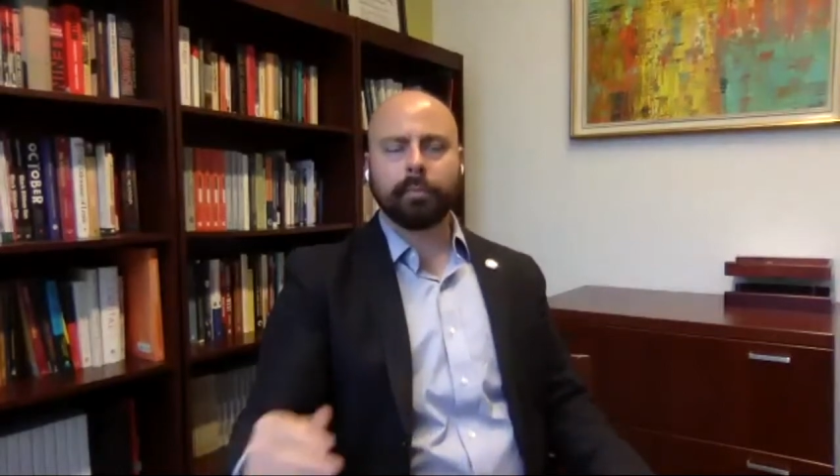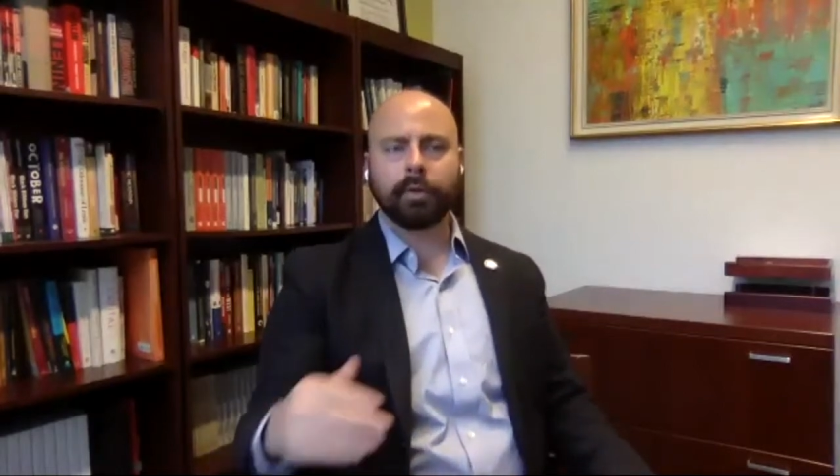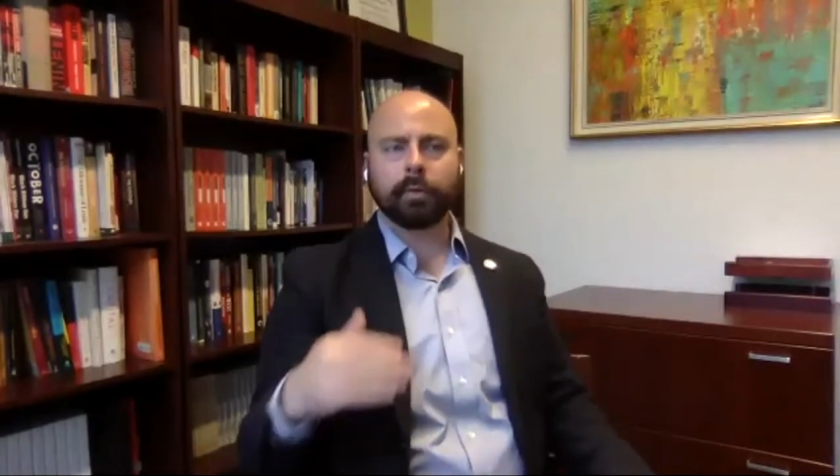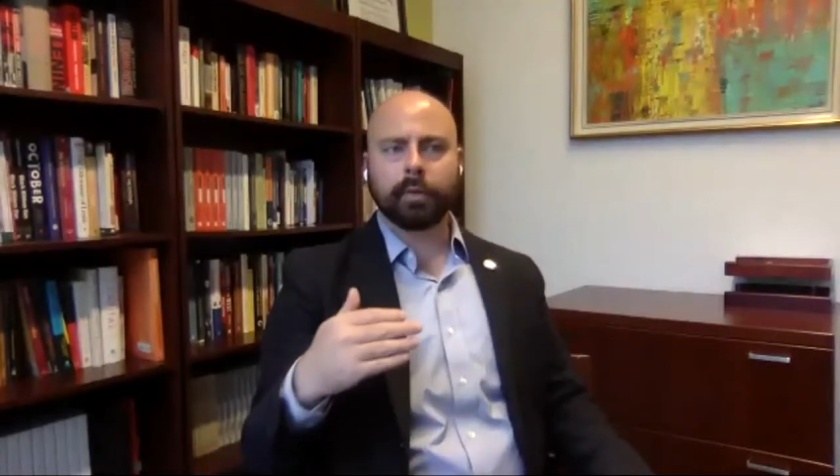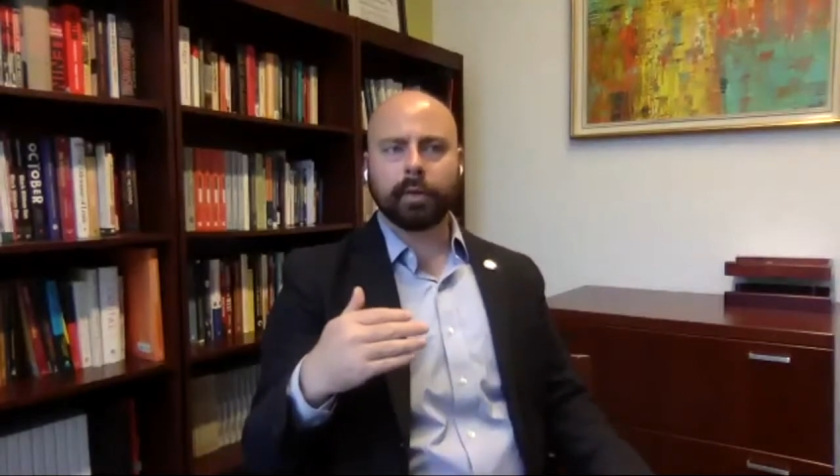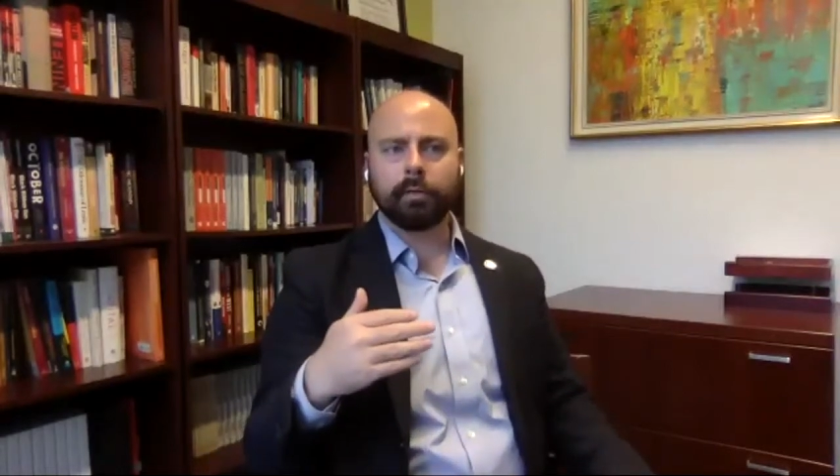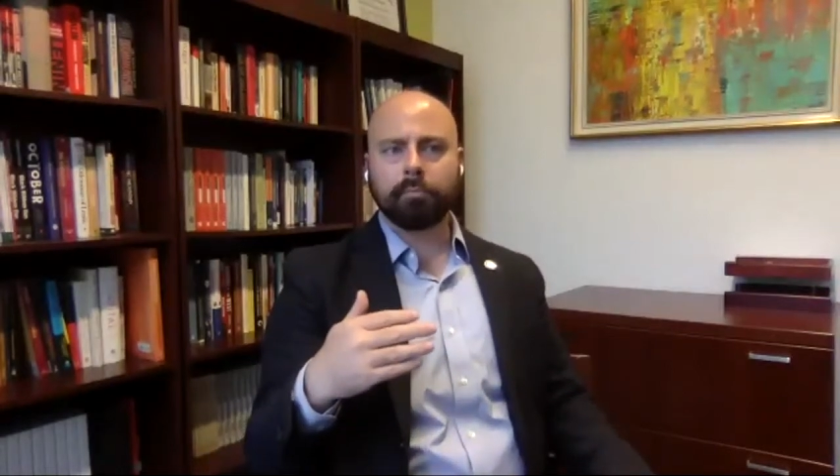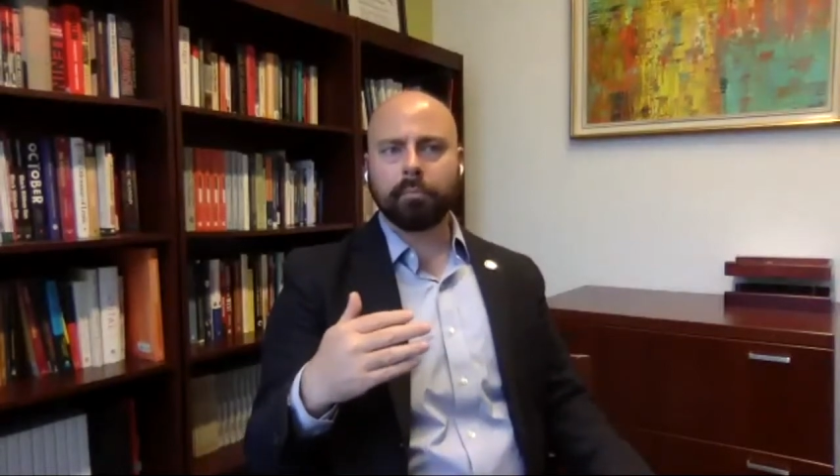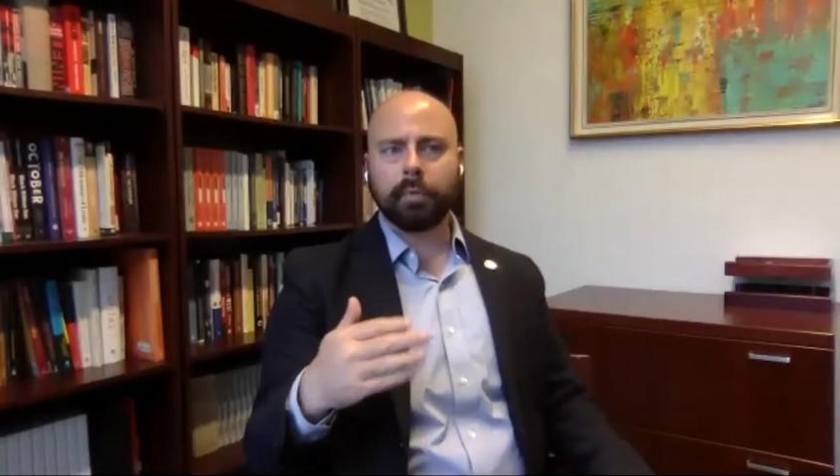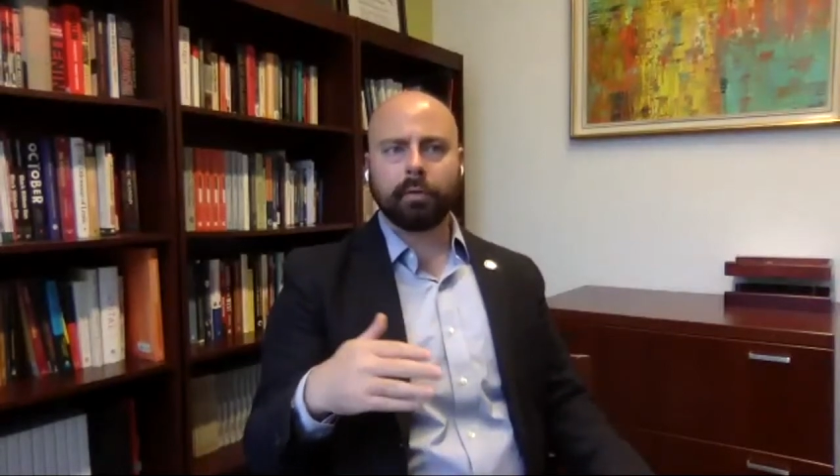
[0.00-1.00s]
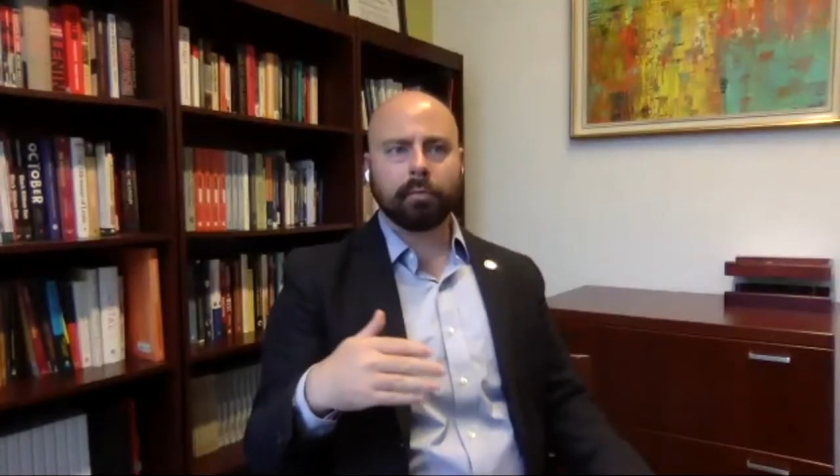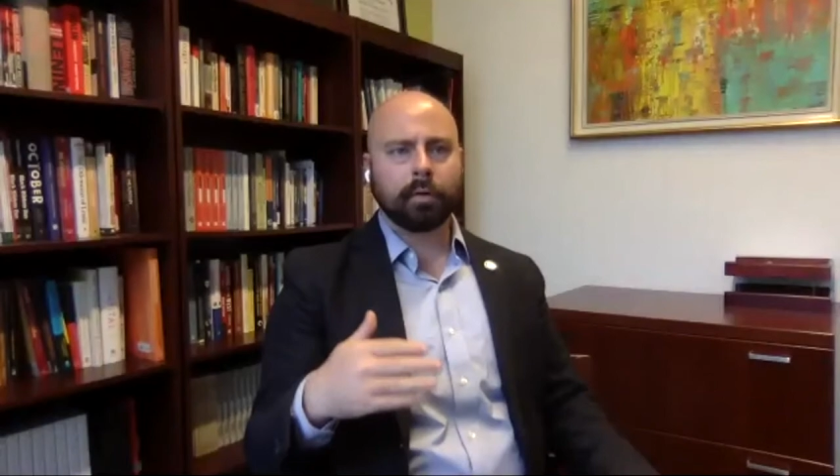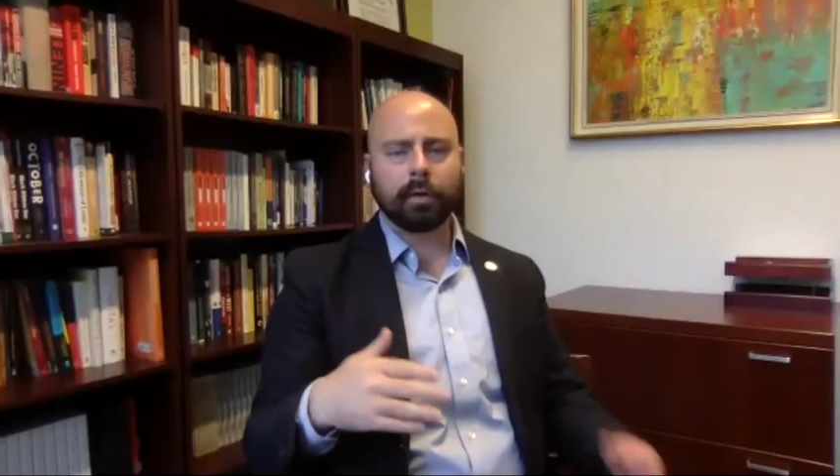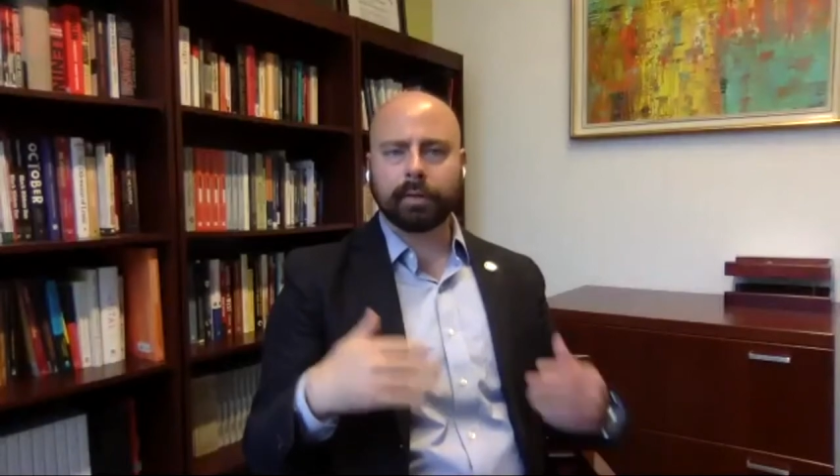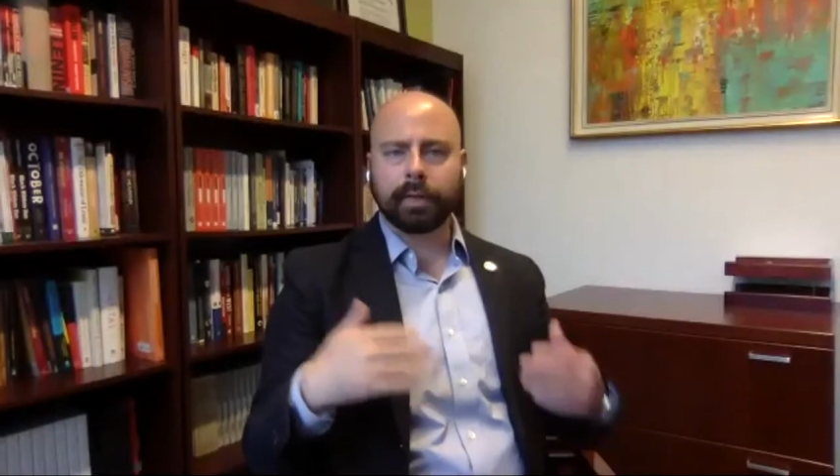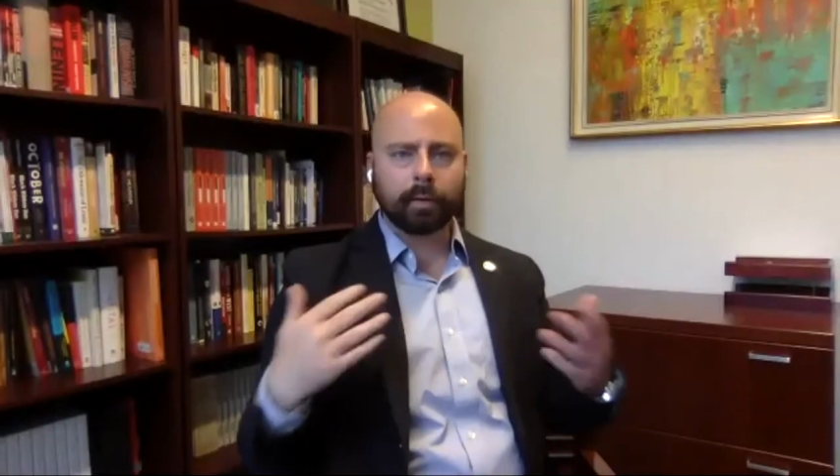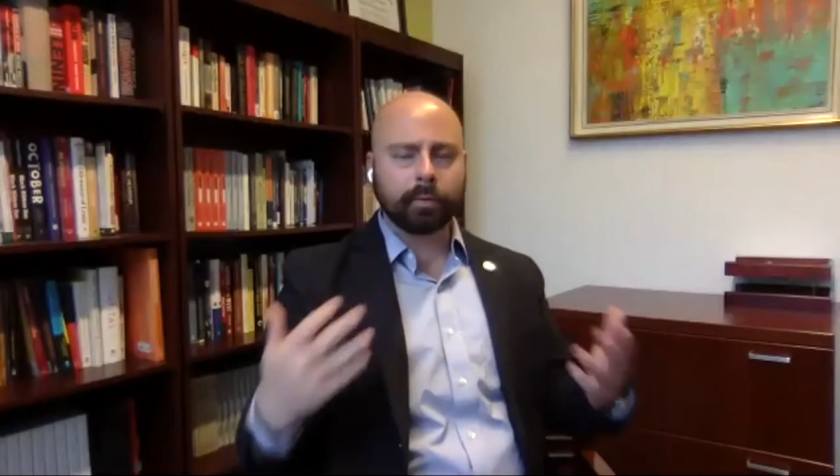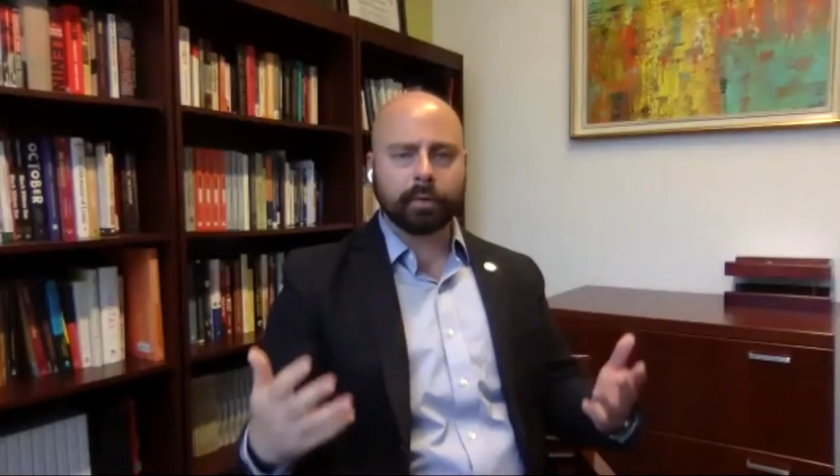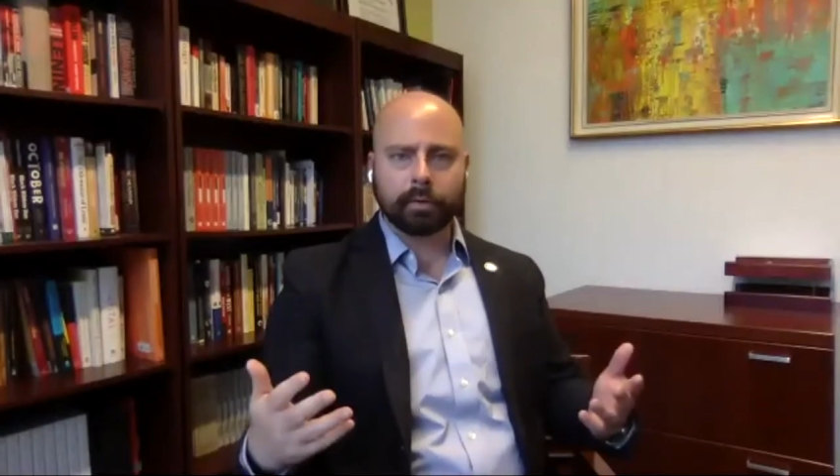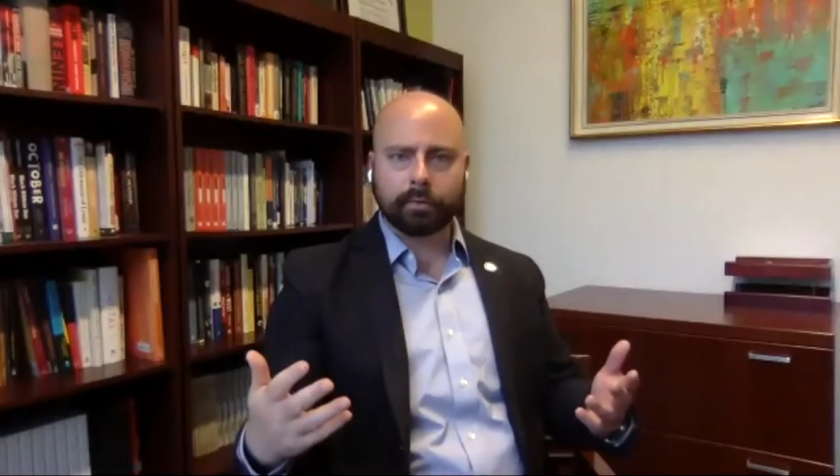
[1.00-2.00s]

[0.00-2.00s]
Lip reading: that allowed the